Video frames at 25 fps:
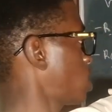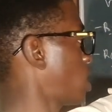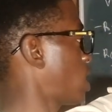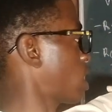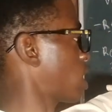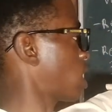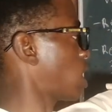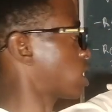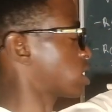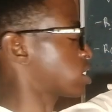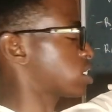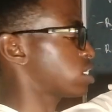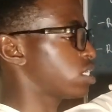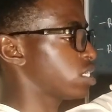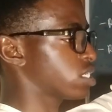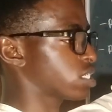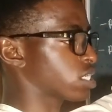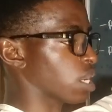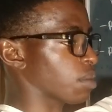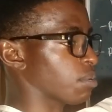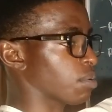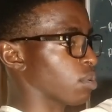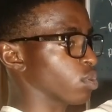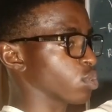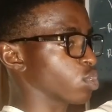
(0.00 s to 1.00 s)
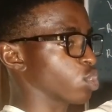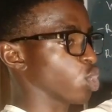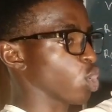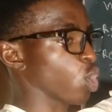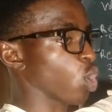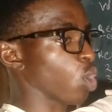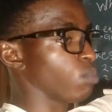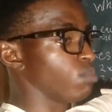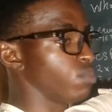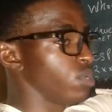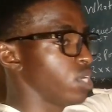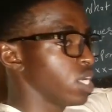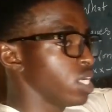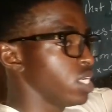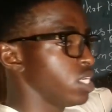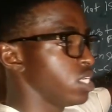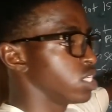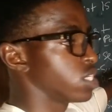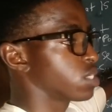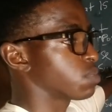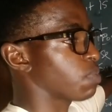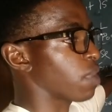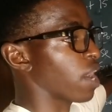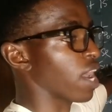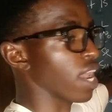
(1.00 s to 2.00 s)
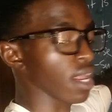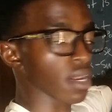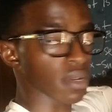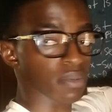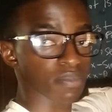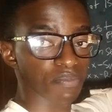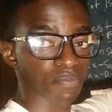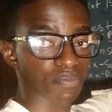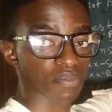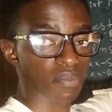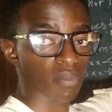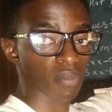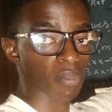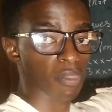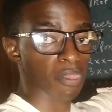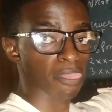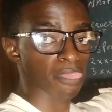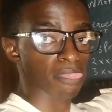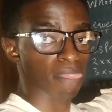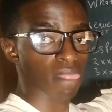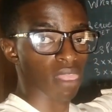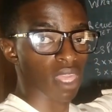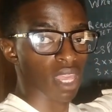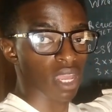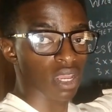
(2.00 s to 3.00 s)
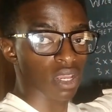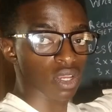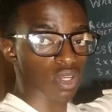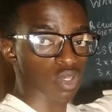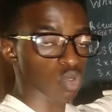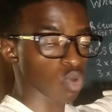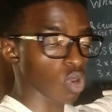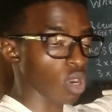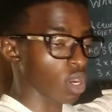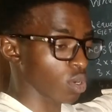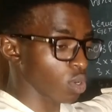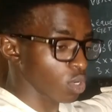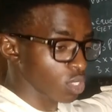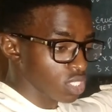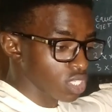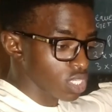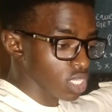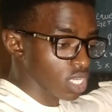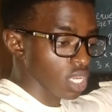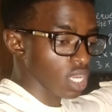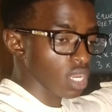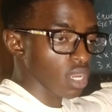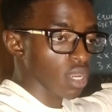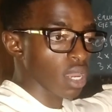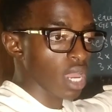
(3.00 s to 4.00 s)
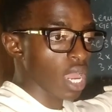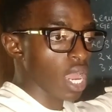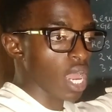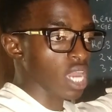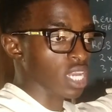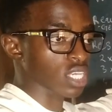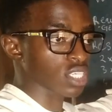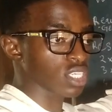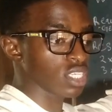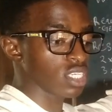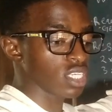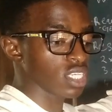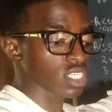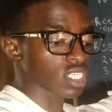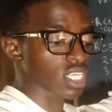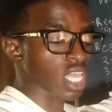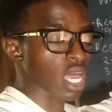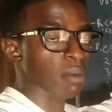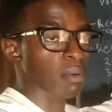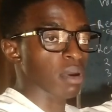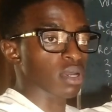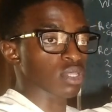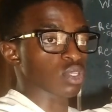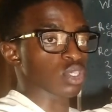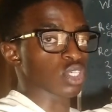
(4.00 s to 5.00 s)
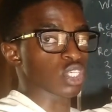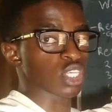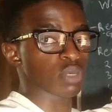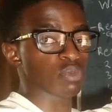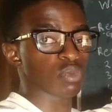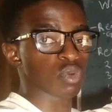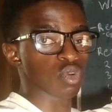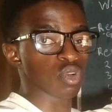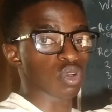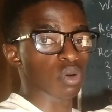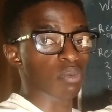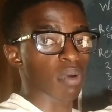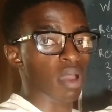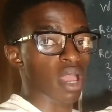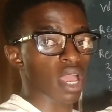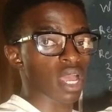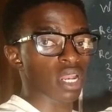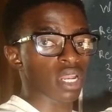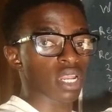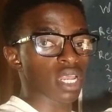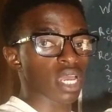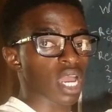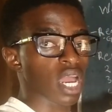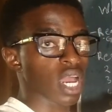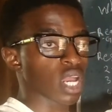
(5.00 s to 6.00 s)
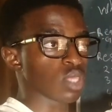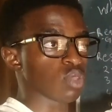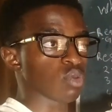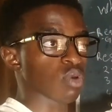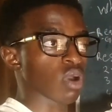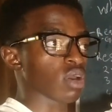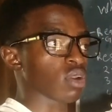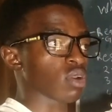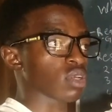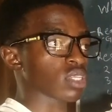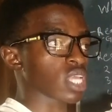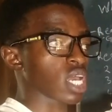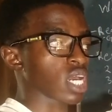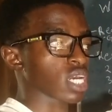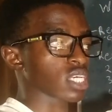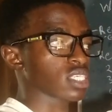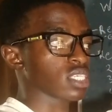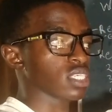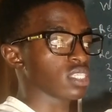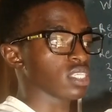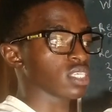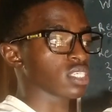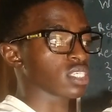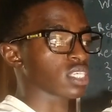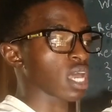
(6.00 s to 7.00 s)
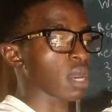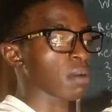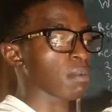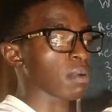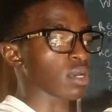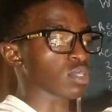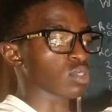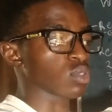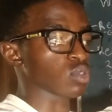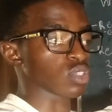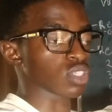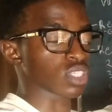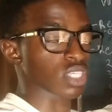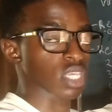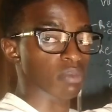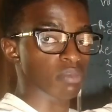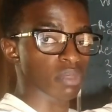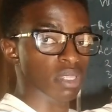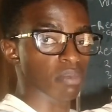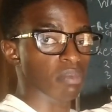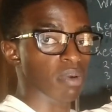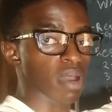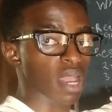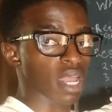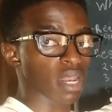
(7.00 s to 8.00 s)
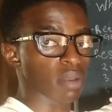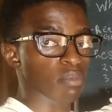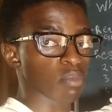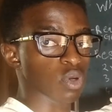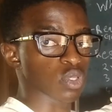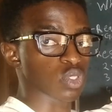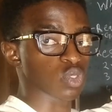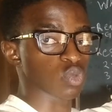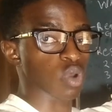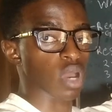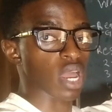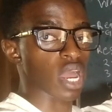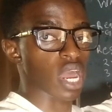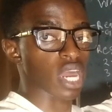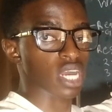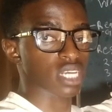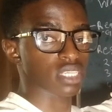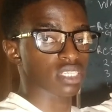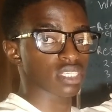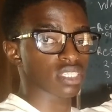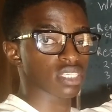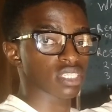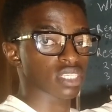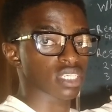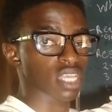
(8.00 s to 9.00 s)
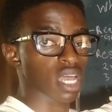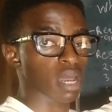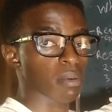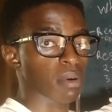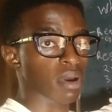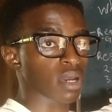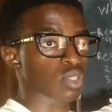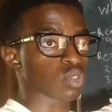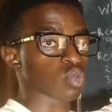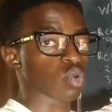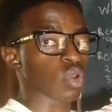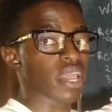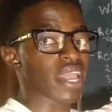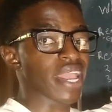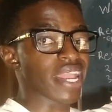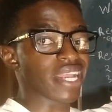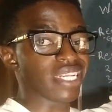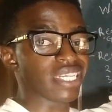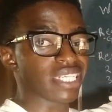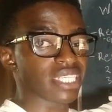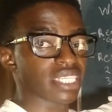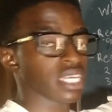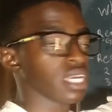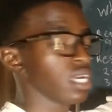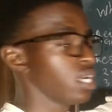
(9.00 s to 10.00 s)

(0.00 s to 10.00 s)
like asking the server, okay, update this file. You are not asking the server to give you the file, and you are not asking the server to save the file, but you are asking the server to edit